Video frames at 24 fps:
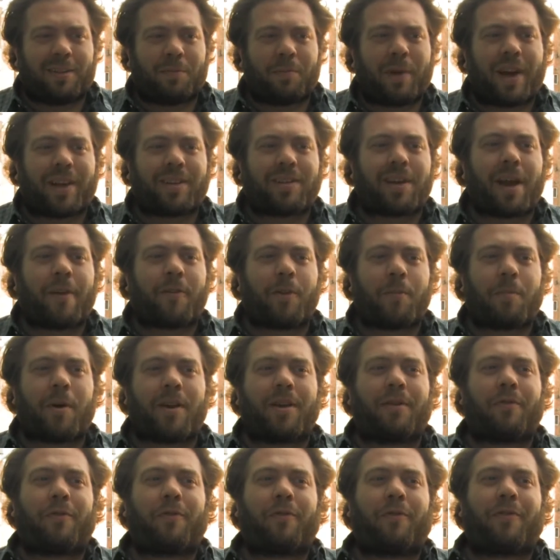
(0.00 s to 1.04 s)
makes
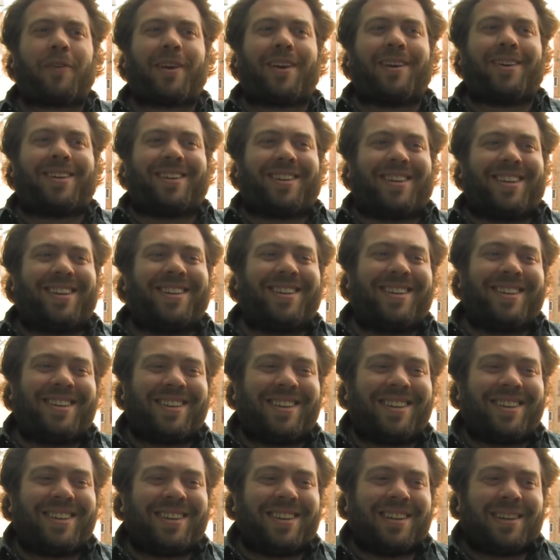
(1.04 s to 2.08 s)
everybody feel
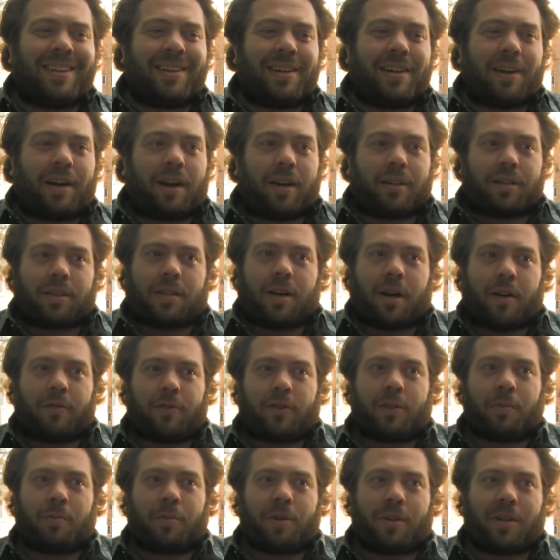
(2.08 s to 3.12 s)

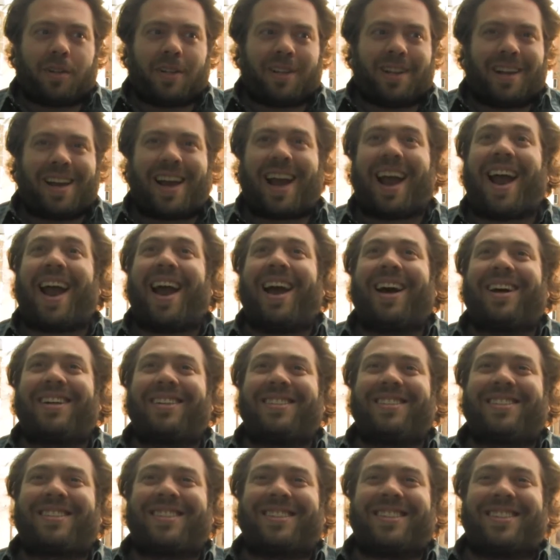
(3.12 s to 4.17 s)
uncomfortable
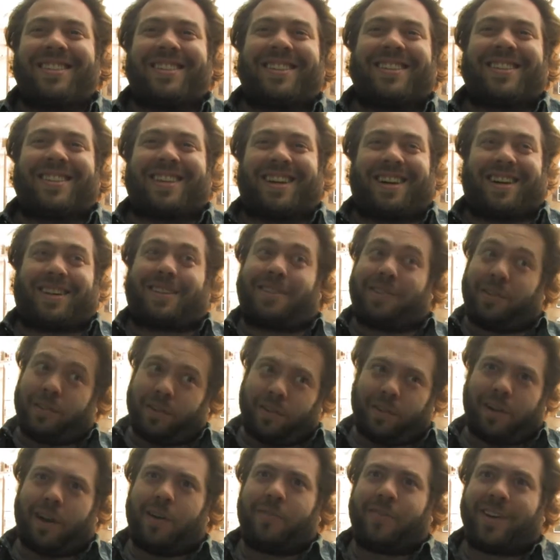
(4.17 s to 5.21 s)
and like
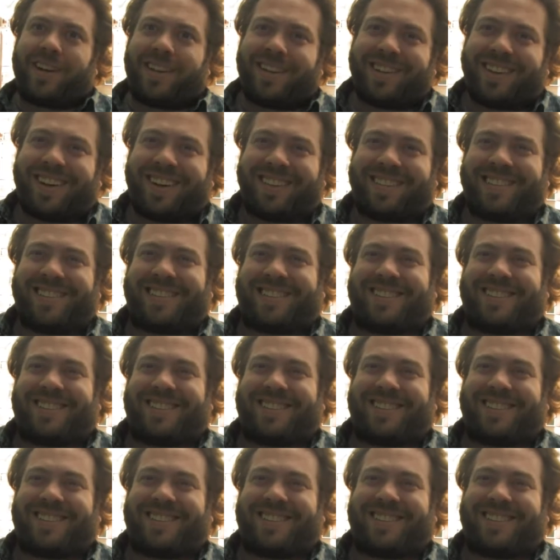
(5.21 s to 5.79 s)
love it at the